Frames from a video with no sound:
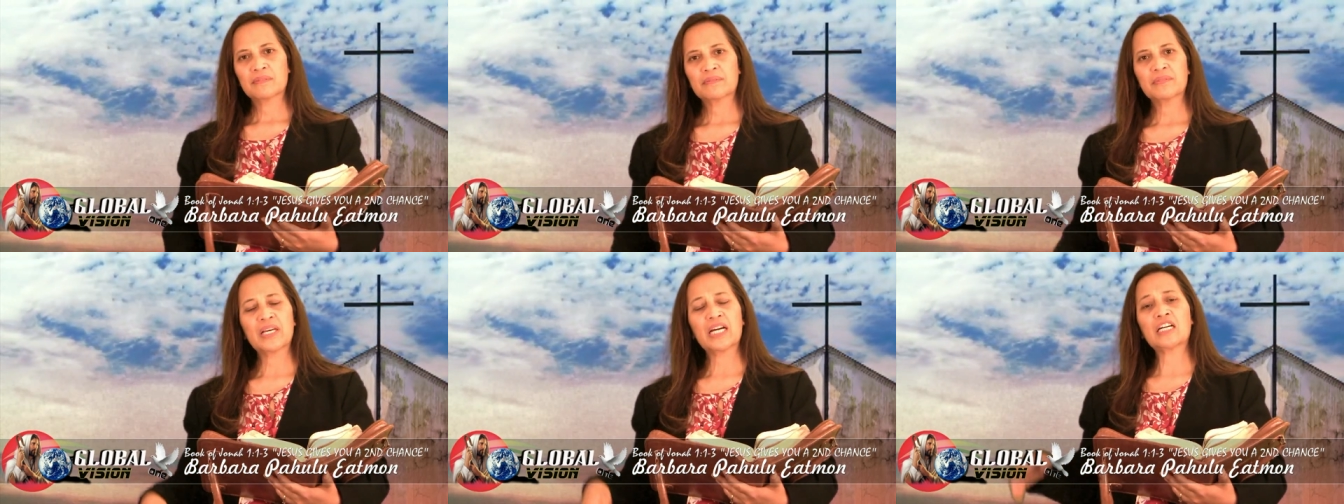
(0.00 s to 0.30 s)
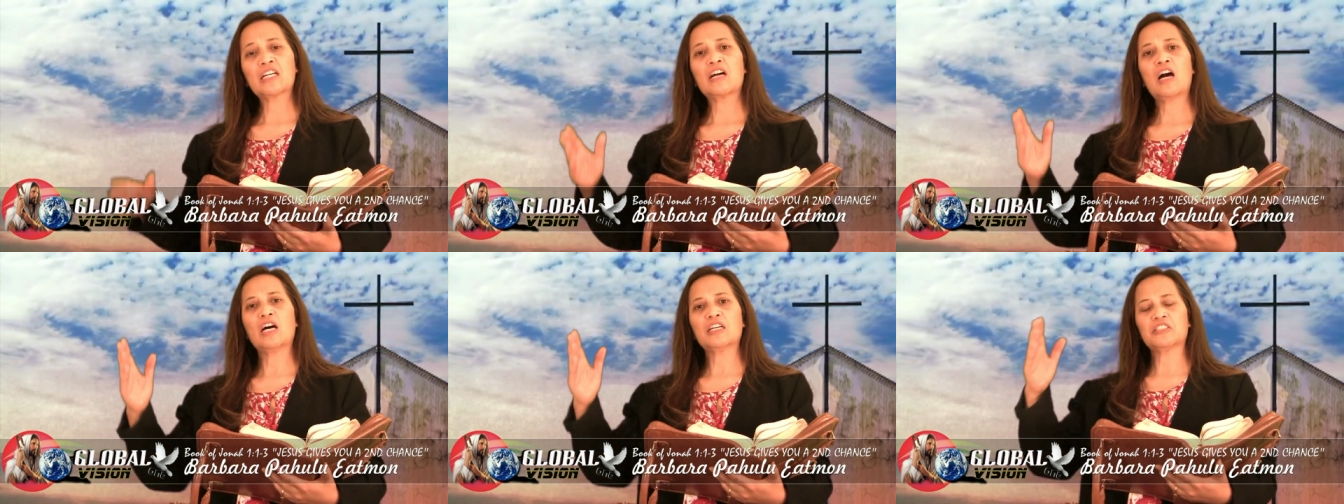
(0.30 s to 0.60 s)

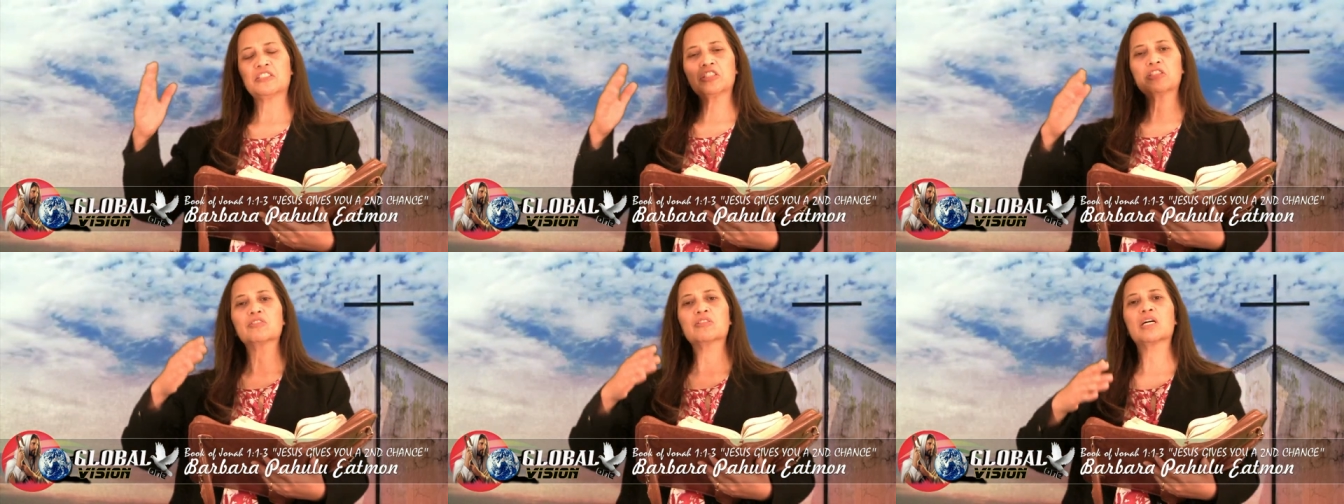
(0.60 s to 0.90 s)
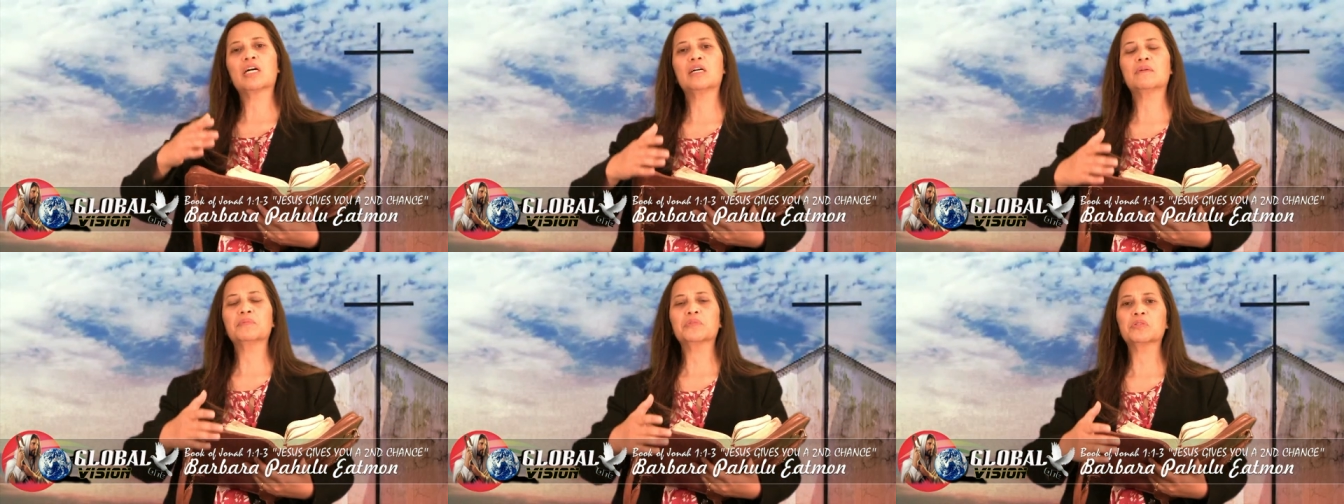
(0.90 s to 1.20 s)
that God still
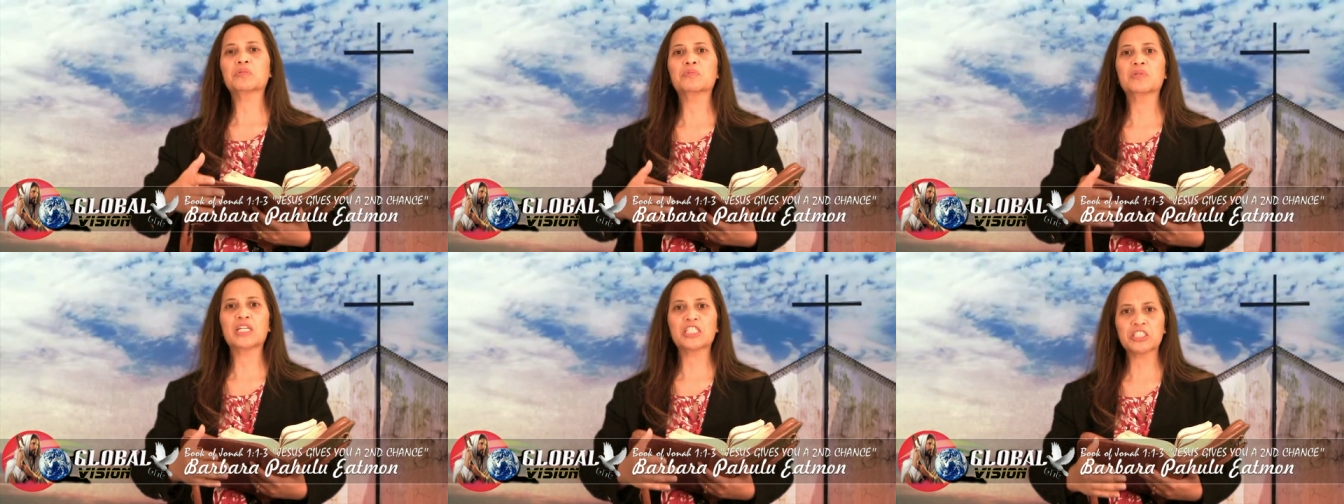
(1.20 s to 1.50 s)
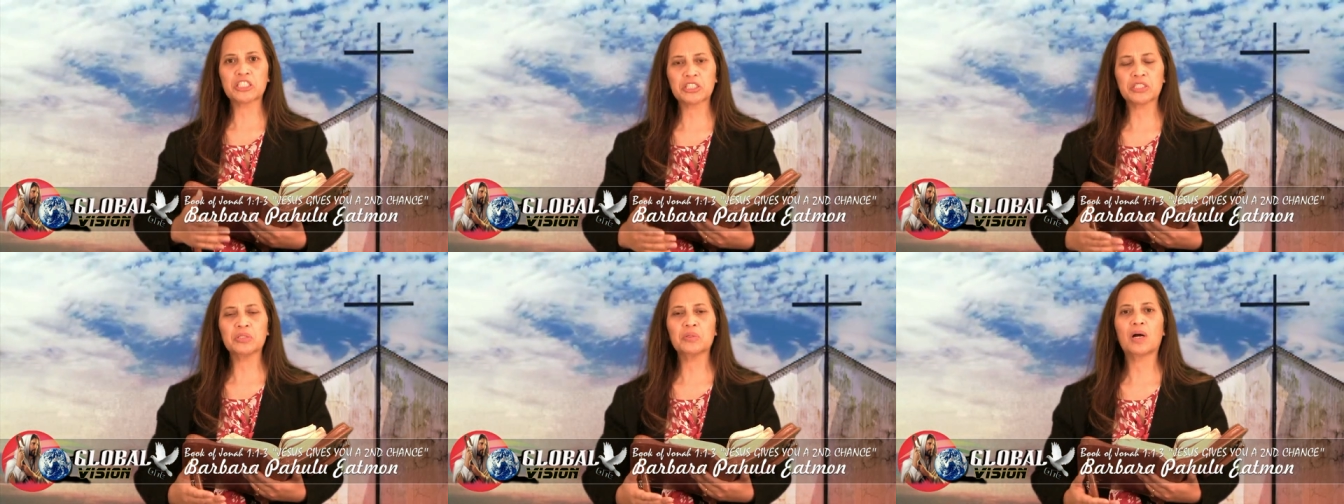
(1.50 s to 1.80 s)
come to
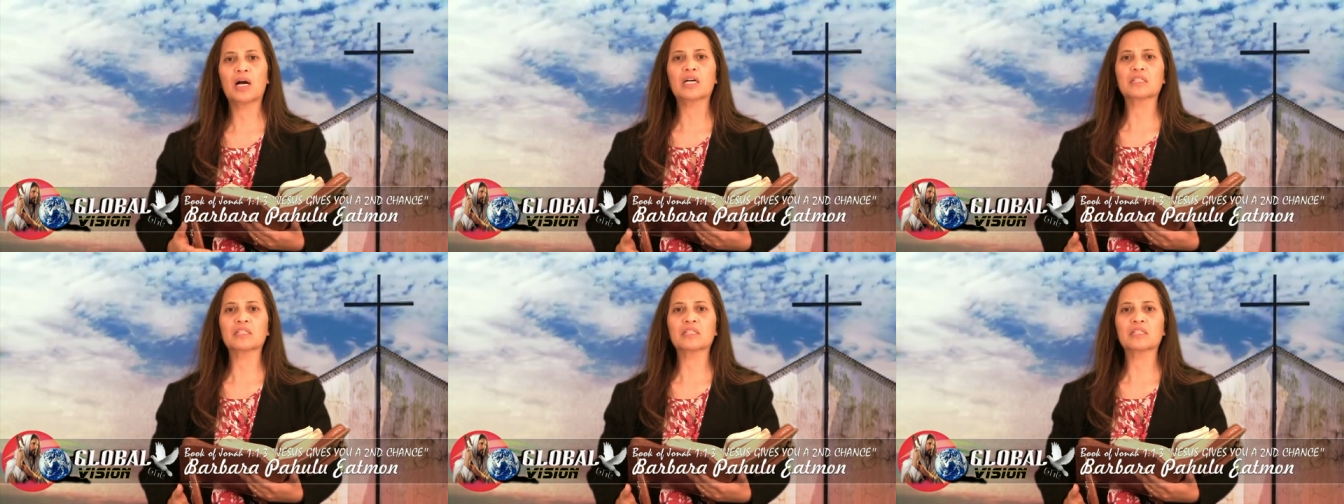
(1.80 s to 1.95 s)
rescue